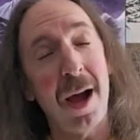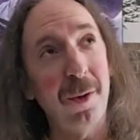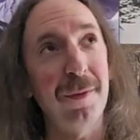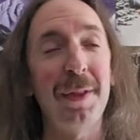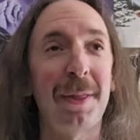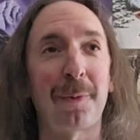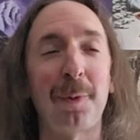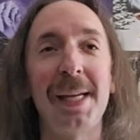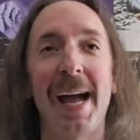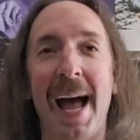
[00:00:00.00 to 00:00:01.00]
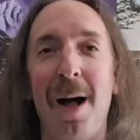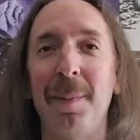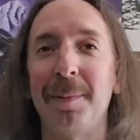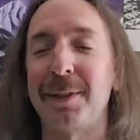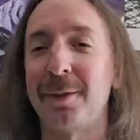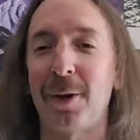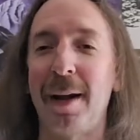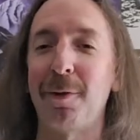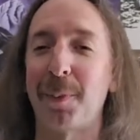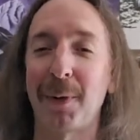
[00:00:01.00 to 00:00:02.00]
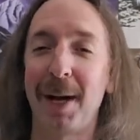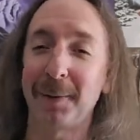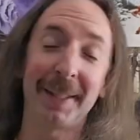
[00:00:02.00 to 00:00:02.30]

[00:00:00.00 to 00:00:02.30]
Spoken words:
Out of the 3 albums Traveler put out,